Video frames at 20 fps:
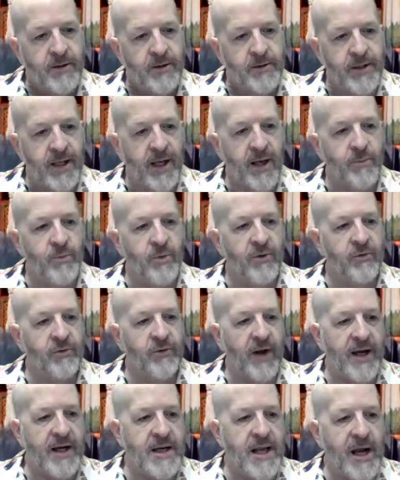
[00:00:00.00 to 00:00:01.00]
Then we'll
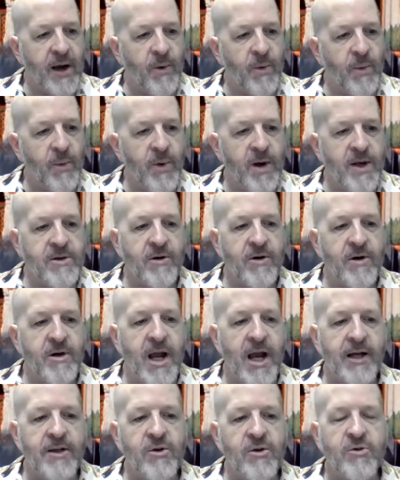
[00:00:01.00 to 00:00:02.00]
find out whether or
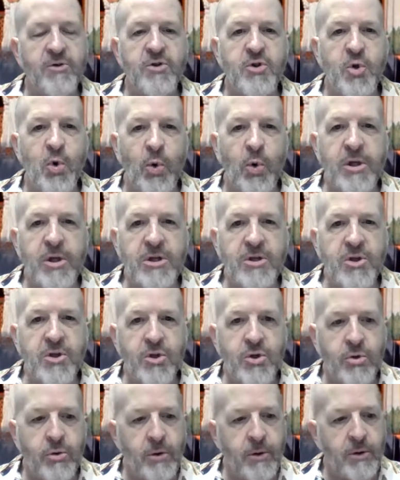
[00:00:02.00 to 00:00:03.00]
not your story is
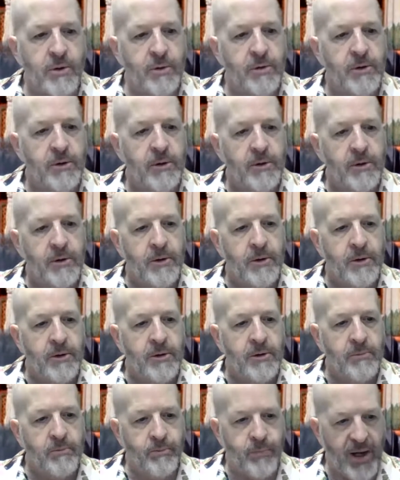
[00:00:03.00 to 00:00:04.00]
true.
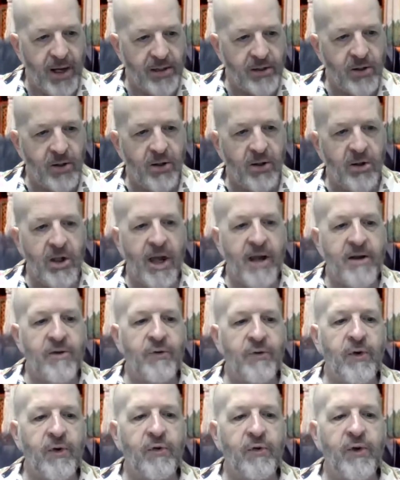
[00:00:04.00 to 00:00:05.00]
By the
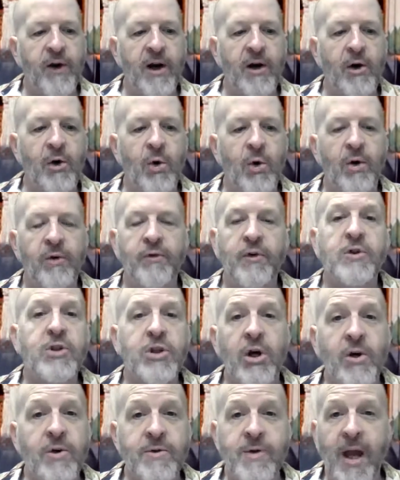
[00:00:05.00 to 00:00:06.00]
life of Pharaoh, if it
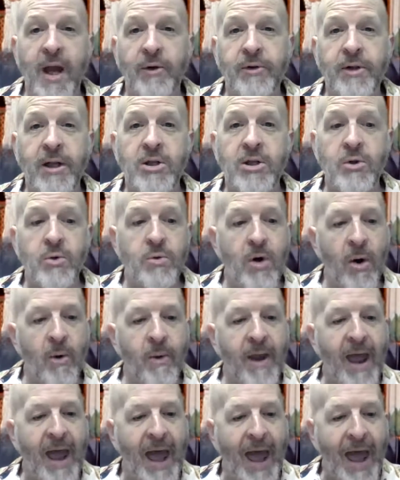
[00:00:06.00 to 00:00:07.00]
turns out that you don't
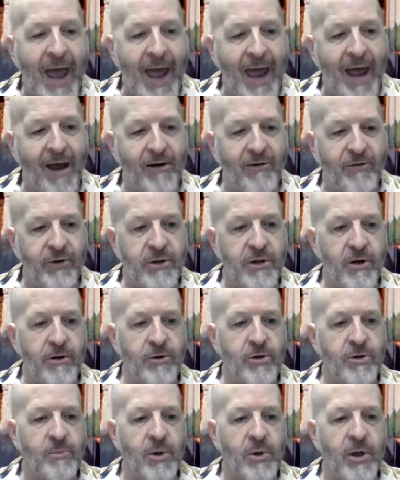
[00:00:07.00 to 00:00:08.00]
have a
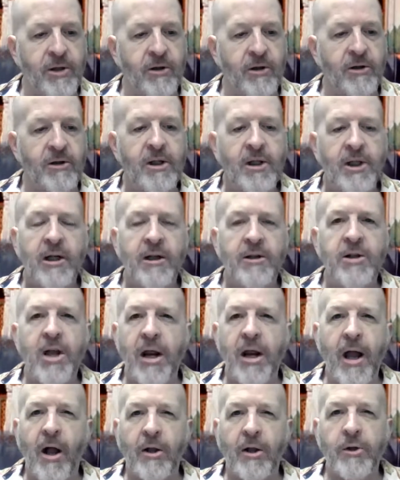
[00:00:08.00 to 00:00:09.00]
younger brother,
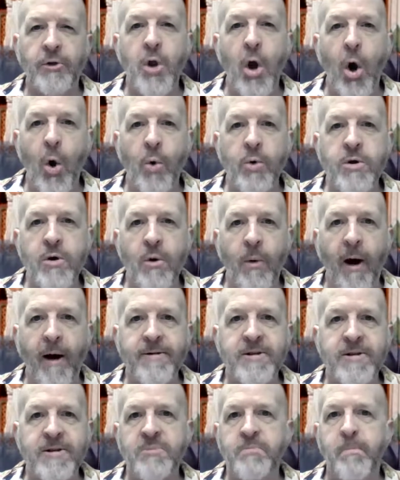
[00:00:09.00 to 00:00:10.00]
then I'll know you
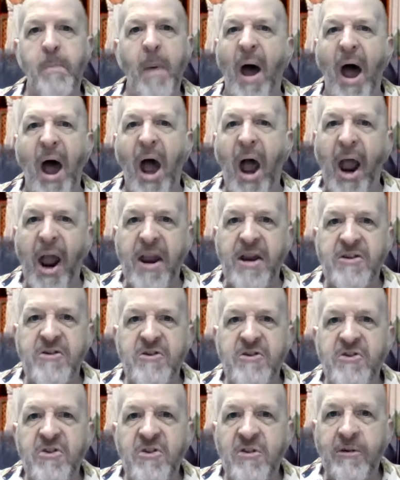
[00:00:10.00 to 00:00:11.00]
are
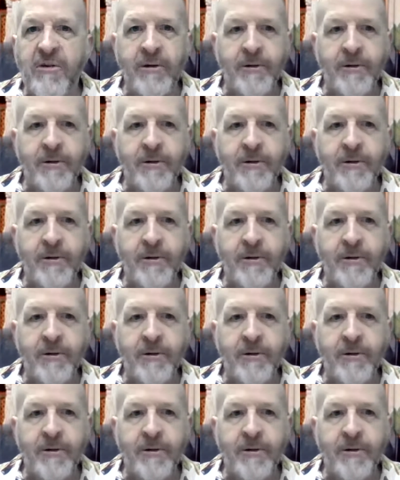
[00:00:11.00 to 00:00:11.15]
spies."